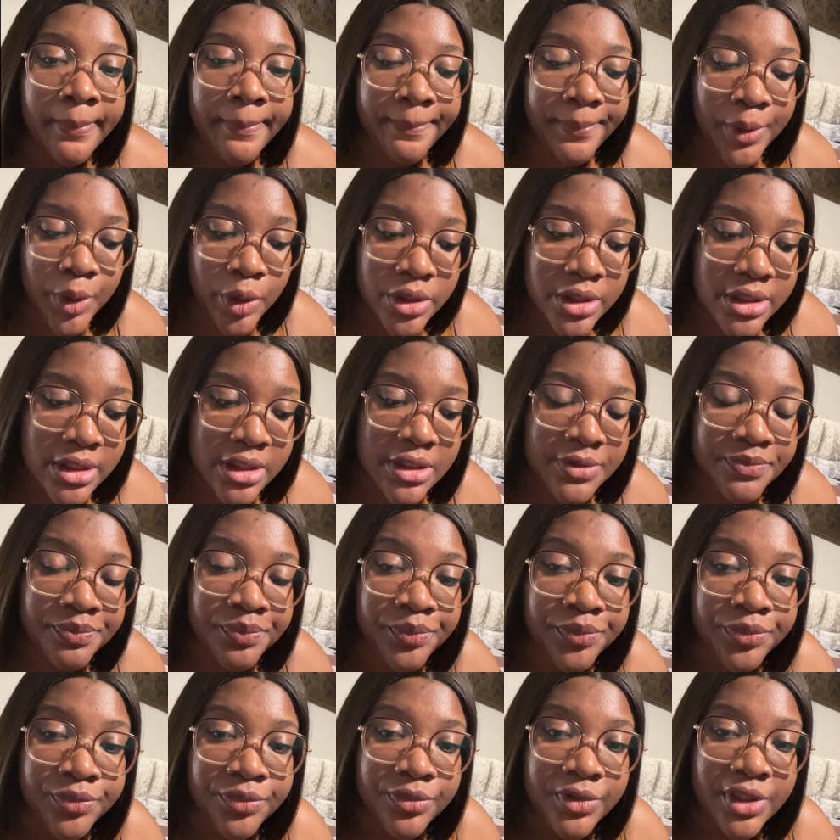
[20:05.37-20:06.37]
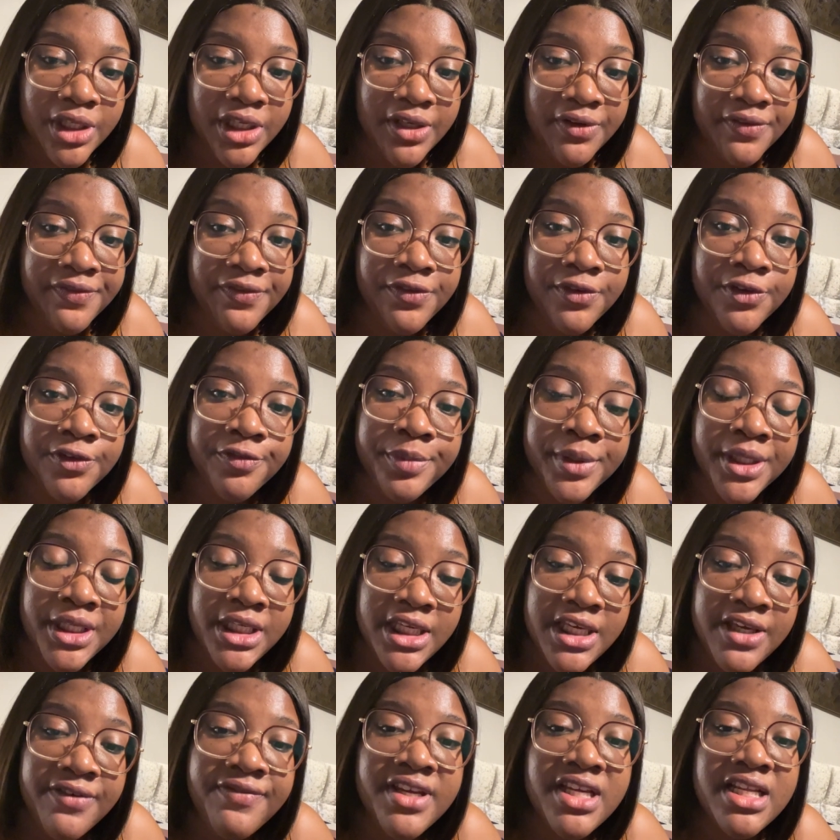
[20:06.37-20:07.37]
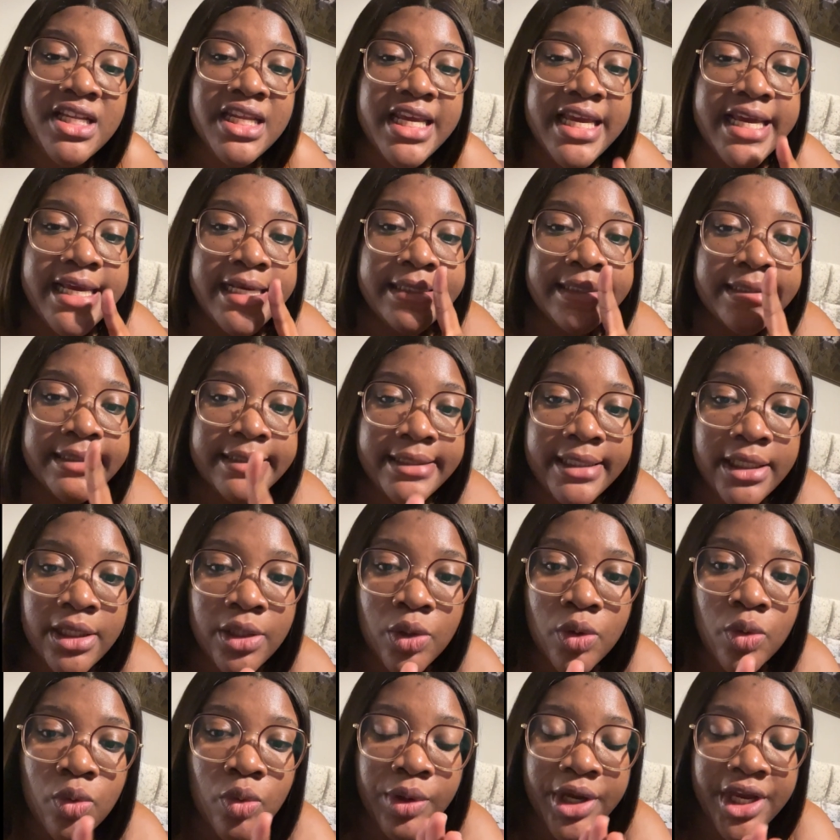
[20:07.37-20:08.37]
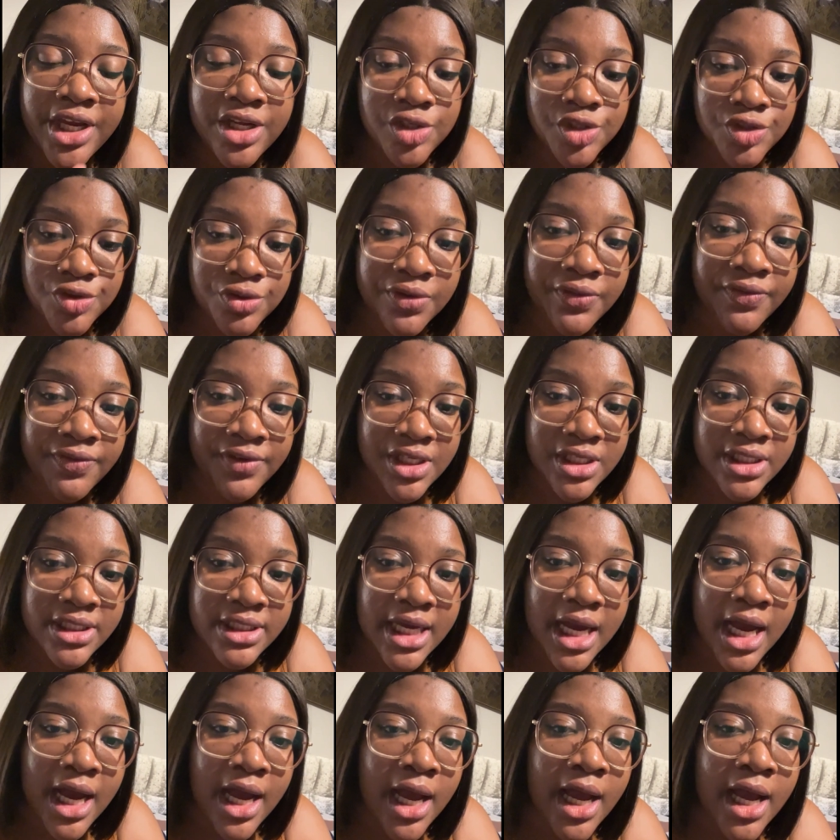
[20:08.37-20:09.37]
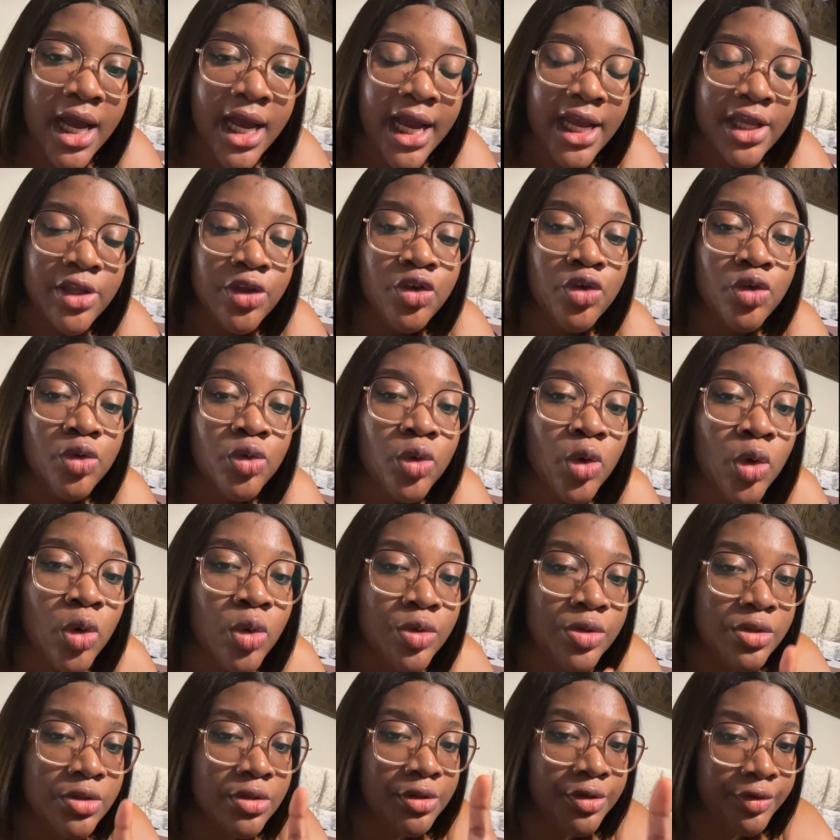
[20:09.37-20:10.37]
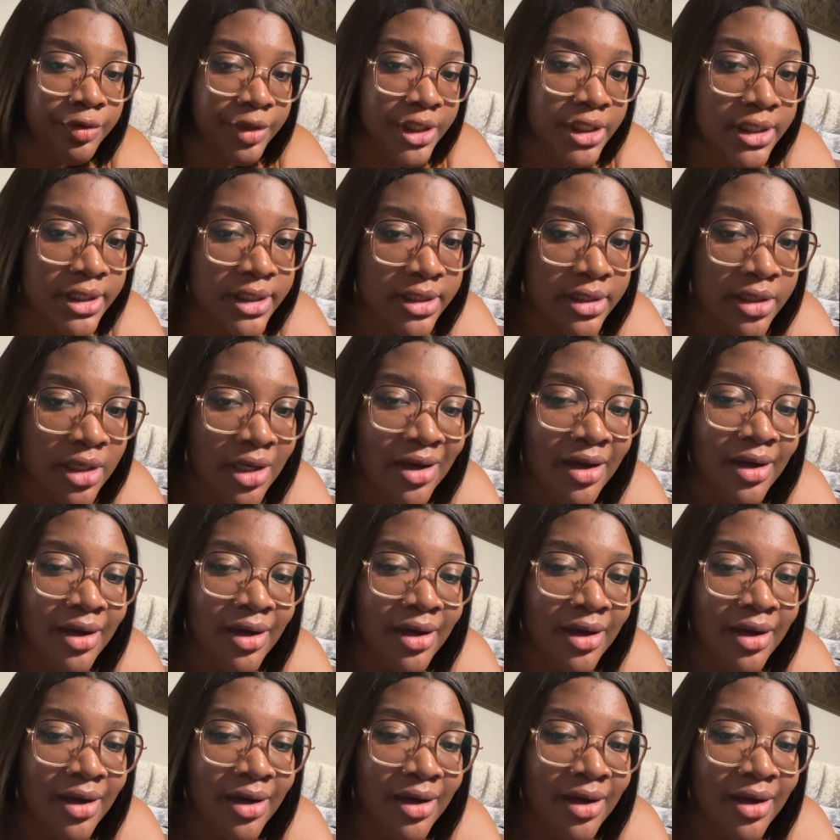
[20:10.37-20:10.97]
But if you've been given a single entry visa and you go to Greece,